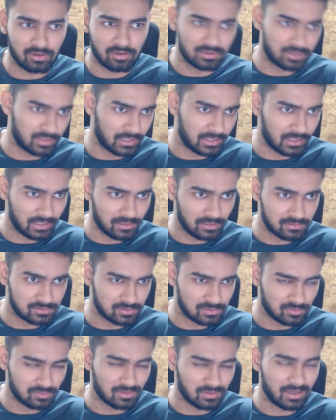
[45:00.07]
the rating.
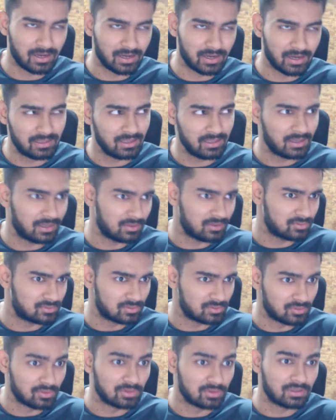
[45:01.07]
So I think I used to
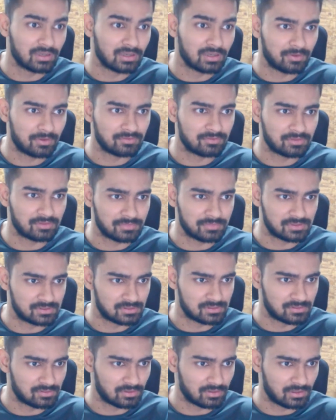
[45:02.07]
do on the number of submissions.
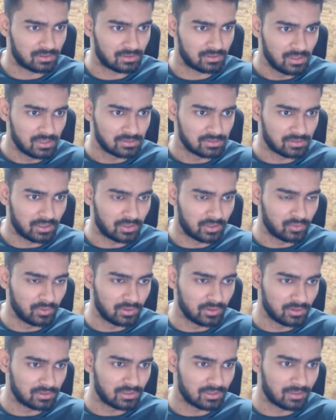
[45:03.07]
I do it
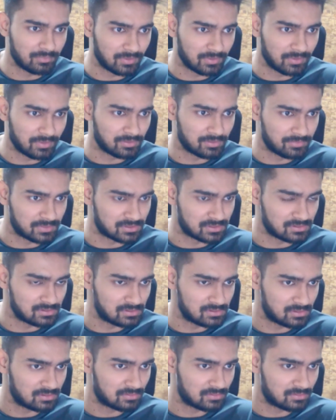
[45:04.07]
on the number of submissions.